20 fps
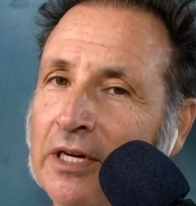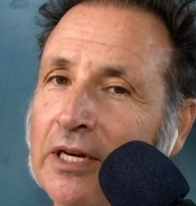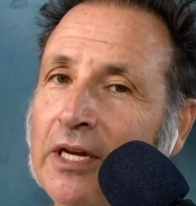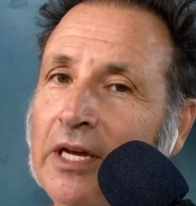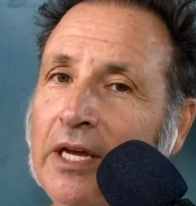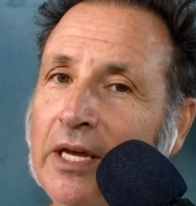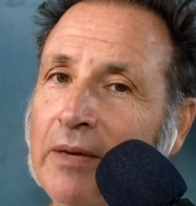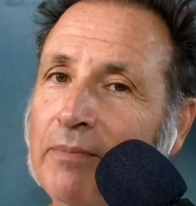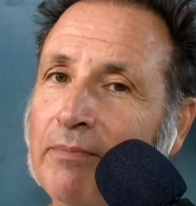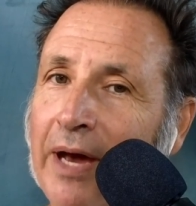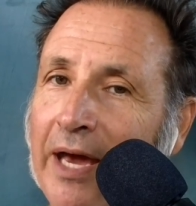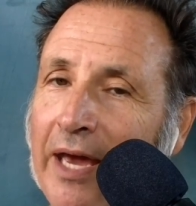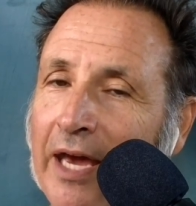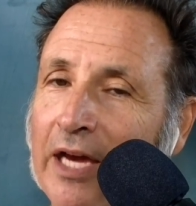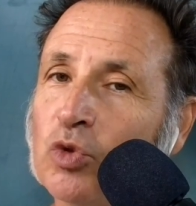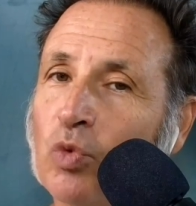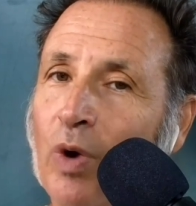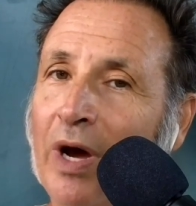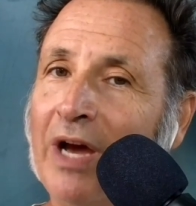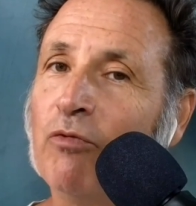my
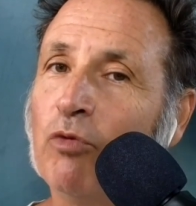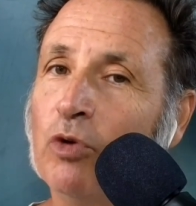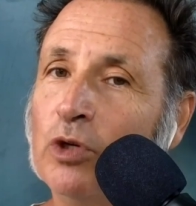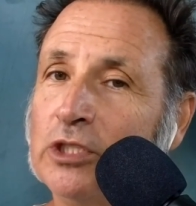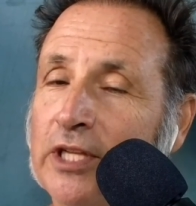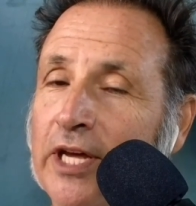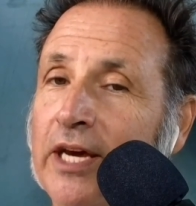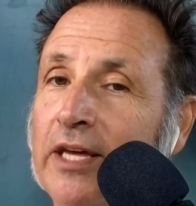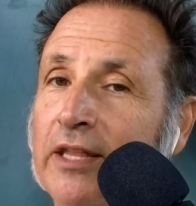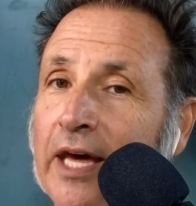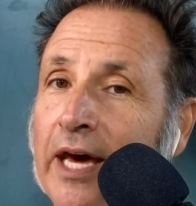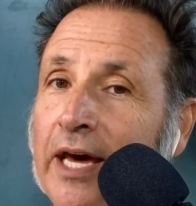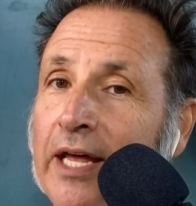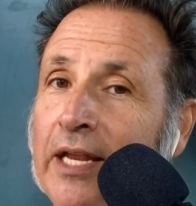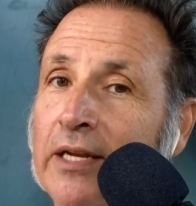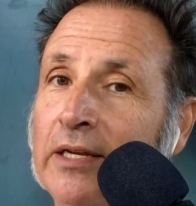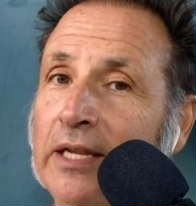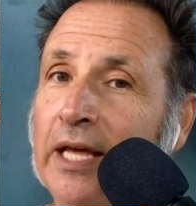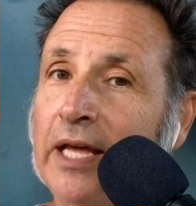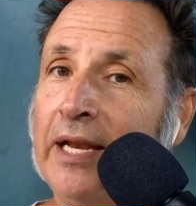ex-wife was like that.
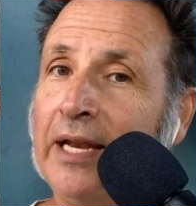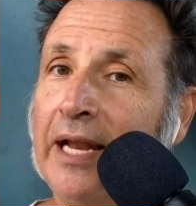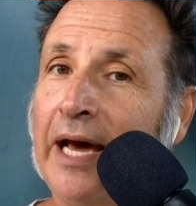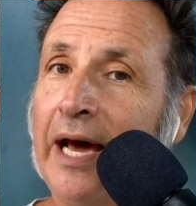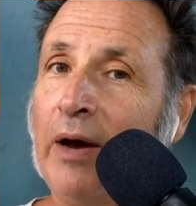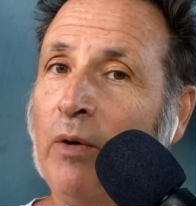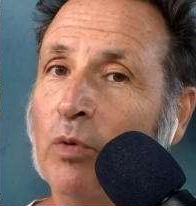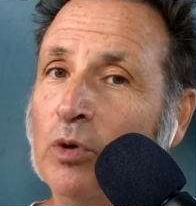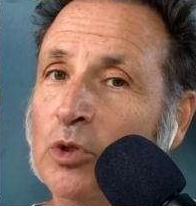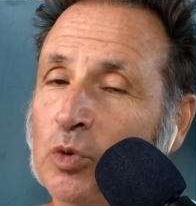And I was